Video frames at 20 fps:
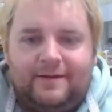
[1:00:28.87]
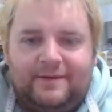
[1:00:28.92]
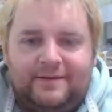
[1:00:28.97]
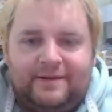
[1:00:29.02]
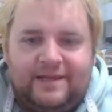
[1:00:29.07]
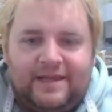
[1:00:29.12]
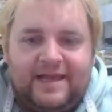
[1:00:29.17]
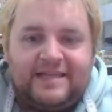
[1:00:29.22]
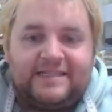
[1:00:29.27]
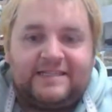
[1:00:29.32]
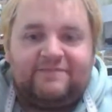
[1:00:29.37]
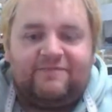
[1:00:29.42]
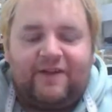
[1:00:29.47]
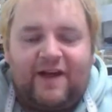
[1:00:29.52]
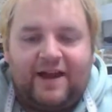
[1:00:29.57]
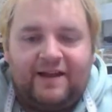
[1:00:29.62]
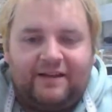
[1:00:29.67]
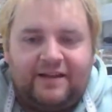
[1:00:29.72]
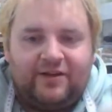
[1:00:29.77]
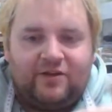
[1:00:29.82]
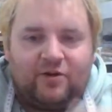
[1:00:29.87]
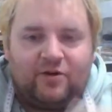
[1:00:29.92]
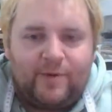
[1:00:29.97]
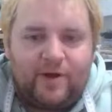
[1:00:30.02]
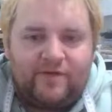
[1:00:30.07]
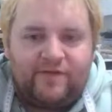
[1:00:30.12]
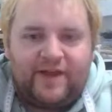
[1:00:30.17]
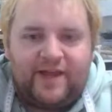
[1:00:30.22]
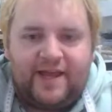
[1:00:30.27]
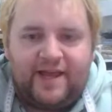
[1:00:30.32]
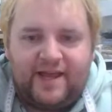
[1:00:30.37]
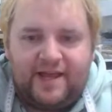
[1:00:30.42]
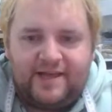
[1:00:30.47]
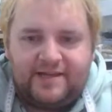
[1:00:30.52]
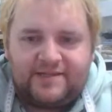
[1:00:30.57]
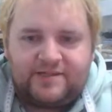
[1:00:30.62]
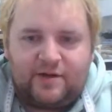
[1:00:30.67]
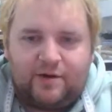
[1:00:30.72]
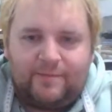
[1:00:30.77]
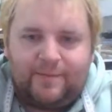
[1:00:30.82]
It's finally come over here,
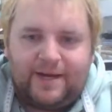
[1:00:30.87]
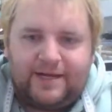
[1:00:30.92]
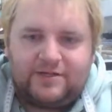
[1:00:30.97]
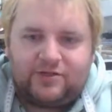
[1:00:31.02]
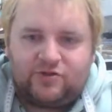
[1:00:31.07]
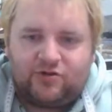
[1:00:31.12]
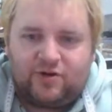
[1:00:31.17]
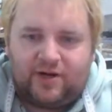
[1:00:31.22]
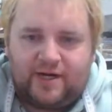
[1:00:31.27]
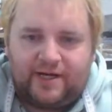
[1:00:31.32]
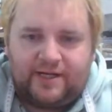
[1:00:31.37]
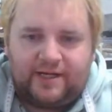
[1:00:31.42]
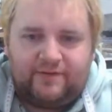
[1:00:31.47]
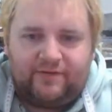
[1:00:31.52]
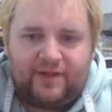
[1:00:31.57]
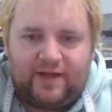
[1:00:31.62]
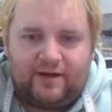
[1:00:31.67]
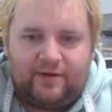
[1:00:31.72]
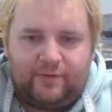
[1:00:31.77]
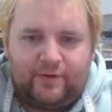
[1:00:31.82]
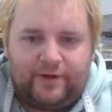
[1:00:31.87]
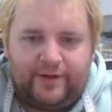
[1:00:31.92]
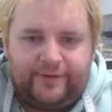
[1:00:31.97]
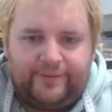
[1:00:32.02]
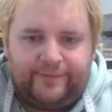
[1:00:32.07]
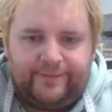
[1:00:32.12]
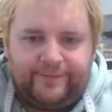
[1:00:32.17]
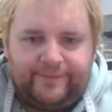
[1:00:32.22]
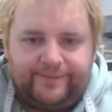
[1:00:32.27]
so I might try and give that a whirl.